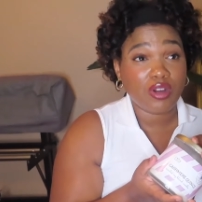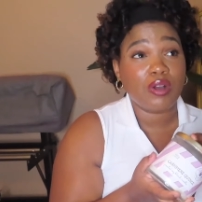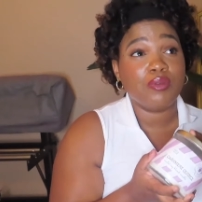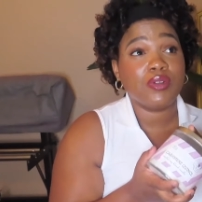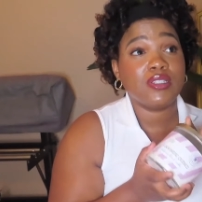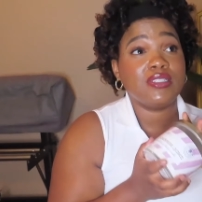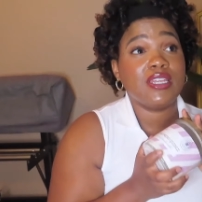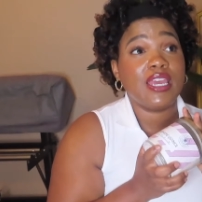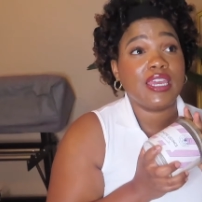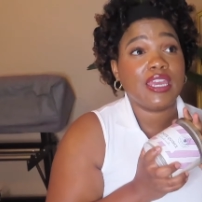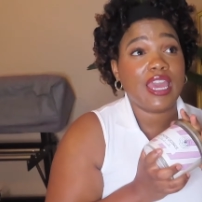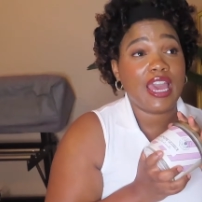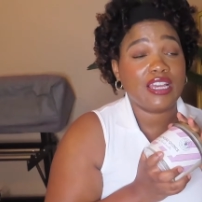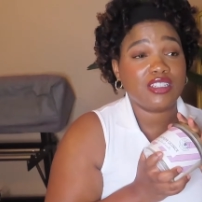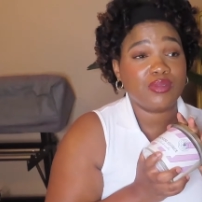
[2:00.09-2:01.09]
I want to say a
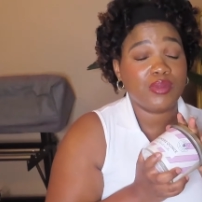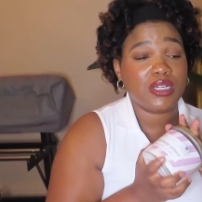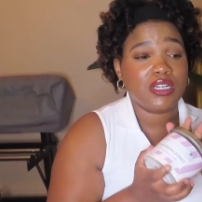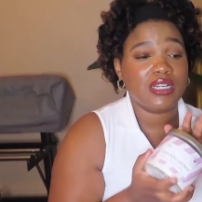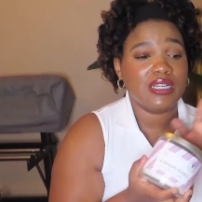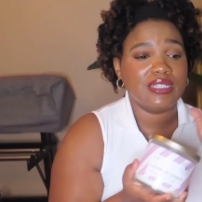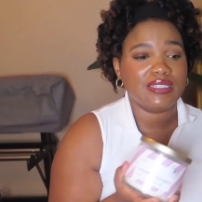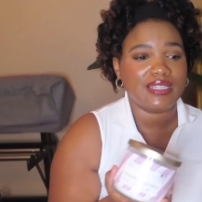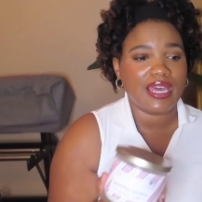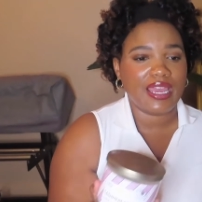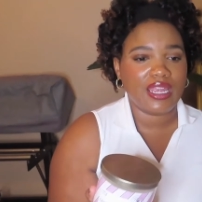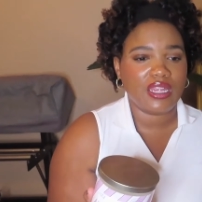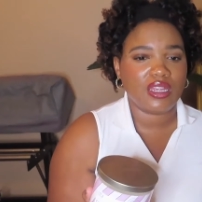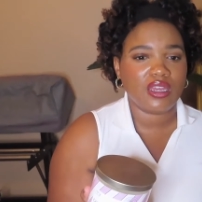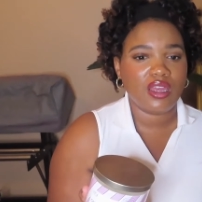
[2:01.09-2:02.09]
cashmere is
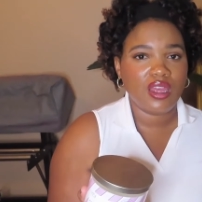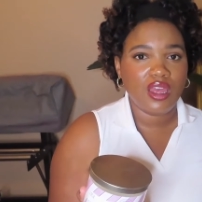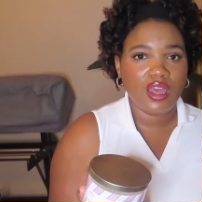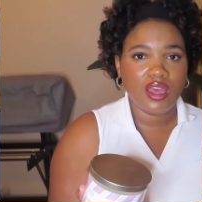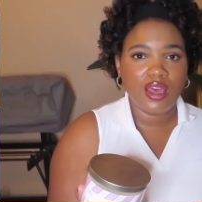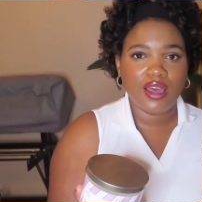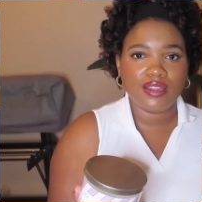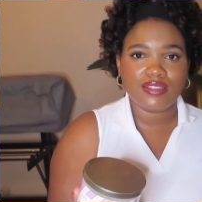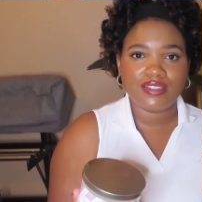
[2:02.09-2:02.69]
like a